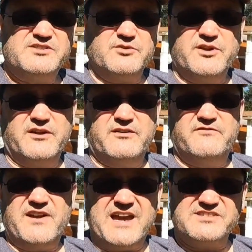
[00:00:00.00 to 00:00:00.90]
So they're
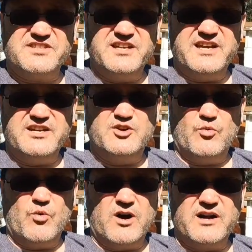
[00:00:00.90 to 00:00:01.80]
fascinating
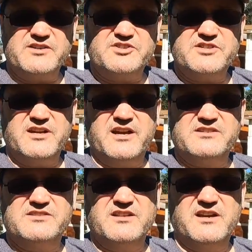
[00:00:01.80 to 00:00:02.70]
to watch
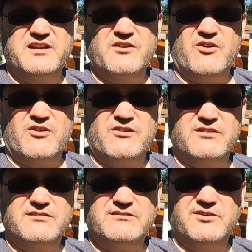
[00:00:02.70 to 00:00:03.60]
as they
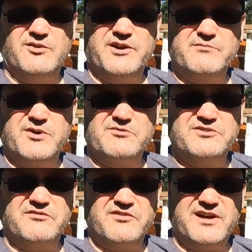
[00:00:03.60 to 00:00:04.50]
are learning
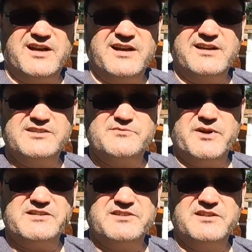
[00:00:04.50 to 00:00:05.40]
both to fly and
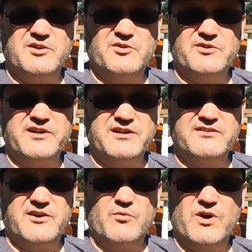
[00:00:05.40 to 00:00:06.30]
especially
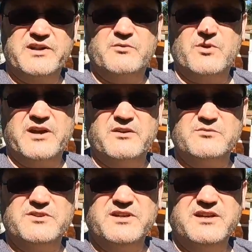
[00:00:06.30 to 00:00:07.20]
learning their way
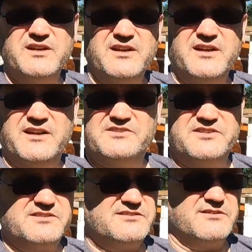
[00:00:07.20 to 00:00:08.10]
around. And
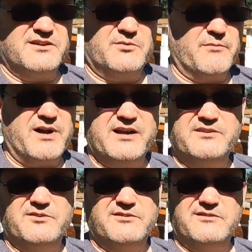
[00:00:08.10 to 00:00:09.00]
it's just a
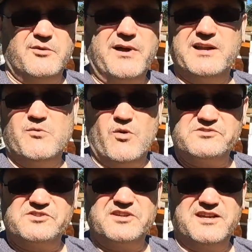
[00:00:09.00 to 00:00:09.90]
reminder, nobody
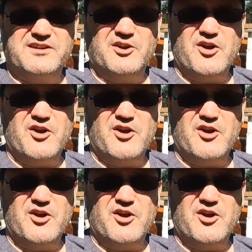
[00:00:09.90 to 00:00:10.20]
wants to get